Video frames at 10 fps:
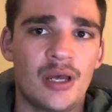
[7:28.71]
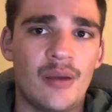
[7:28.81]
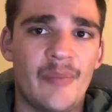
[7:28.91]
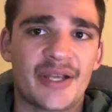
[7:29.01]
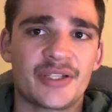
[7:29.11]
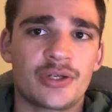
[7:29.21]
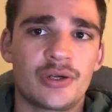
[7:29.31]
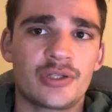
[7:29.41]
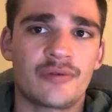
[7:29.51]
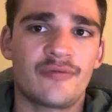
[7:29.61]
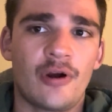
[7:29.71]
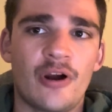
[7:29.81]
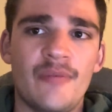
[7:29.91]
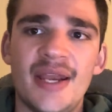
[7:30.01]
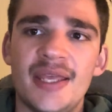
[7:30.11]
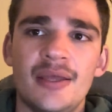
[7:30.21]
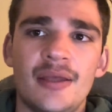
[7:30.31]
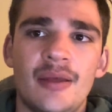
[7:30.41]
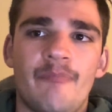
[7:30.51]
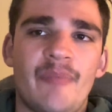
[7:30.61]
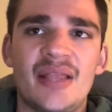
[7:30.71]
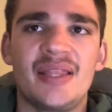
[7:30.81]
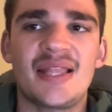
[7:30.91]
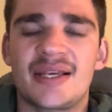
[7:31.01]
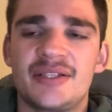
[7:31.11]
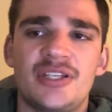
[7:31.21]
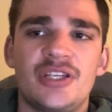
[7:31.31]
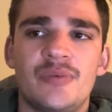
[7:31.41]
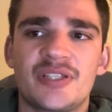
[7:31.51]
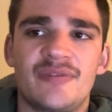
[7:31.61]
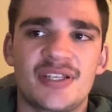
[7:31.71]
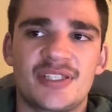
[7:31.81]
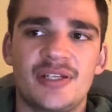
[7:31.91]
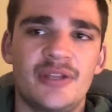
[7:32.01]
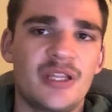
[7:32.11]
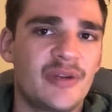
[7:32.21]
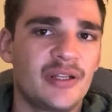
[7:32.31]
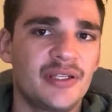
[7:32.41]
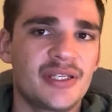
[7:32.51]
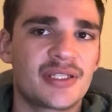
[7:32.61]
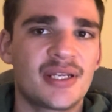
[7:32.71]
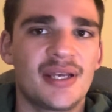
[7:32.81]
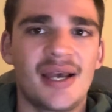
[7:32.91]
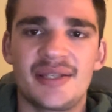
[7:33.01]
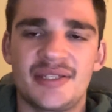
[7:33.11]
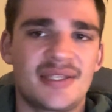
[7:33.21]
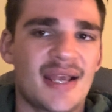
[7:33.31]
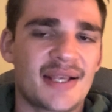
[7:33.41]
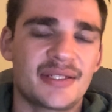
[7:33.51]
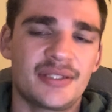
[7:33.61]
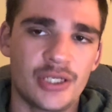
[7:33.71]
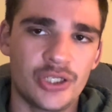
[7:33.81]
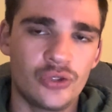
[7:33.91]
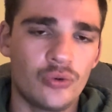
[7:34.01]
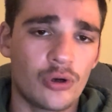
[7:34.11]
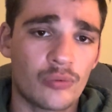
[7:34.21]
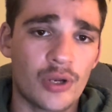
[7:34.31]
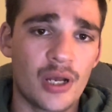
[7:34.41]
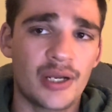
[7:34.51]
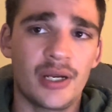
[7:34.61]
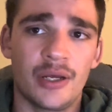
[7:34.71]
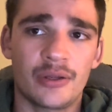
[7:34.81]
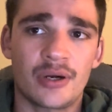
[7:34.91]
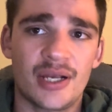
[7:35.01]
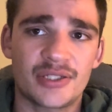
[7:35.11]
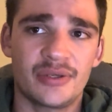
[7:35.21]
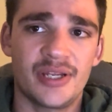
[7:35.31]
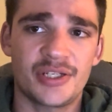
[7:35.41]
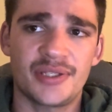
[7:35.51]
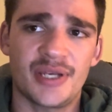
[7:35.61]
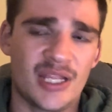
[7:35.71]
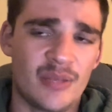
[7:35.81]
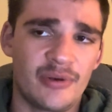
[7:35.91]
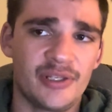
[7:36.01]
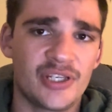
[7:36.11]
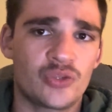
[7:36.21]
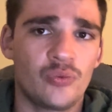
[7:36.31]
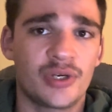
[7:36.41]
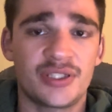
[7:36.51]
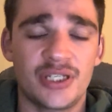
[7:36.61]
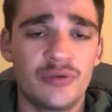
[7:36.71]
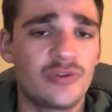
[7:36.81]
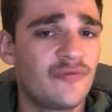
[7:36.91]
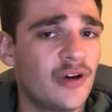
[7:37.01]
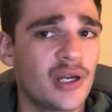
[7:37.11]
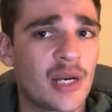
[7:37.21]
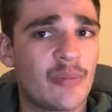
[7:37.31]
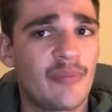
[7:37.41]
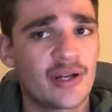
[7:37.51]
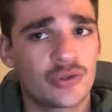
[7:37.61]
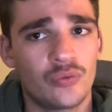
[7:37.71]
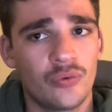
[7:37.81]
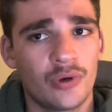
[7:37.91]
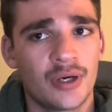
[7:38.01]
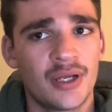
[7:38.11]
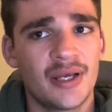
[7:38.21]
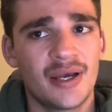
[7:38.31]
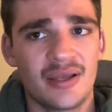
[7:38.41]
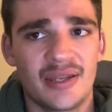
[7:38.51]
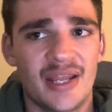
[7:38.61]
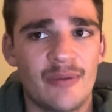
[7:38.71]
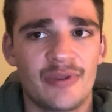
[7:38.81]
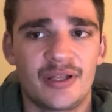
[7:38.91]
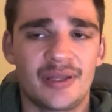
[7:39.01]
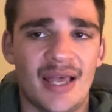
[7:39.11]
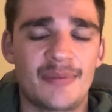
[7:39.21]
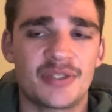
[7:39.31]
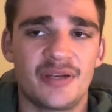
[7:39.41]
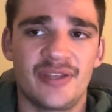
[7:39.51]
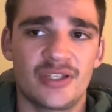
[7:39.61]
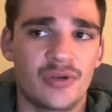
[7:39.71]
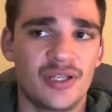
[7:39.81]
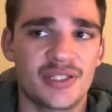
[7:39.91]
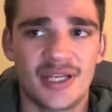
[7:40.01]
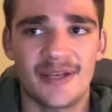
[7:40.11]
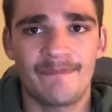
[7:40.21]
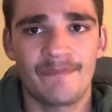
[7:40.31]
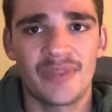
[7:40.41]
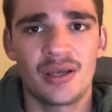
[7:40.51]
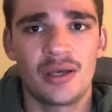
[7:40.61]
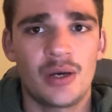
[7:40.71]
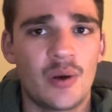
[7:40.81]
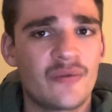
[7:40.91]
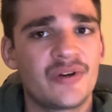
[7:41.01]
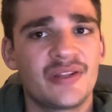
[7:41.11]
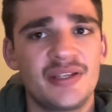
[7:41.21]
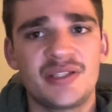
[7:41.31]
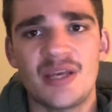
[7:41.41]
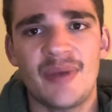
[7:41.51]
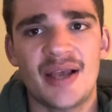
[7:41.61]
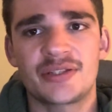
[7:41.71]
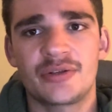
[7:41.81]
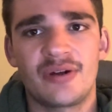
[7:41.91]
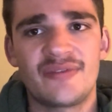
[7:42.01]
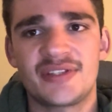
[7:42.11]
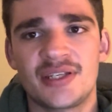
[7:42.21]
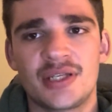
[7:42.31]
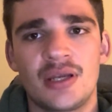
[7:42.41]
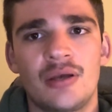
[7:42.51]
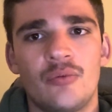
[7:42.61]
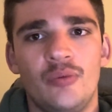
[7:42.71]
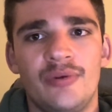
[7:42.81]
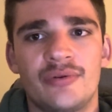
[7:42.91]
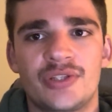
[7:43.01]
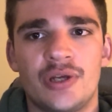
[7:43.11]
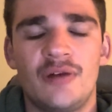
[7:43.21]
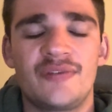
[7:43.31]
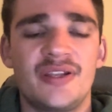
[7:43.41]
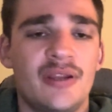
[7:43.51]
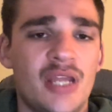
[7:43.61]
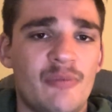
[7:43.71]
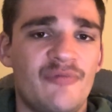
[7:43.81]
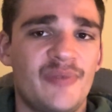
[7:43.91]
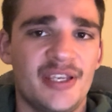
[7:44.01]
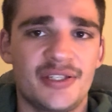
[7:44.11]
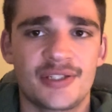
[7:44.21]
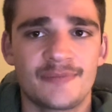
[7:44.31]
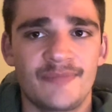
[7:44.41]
My concerns are far and many, mainly that continuance of hostility in the Middle East. As these attacks continue, Iran and other hostile nations in the Middle East will continue to fund a perpetual war in the name of the collapse of the Israeli state. However, these setbacks and grievances will be resolved in the name of peace.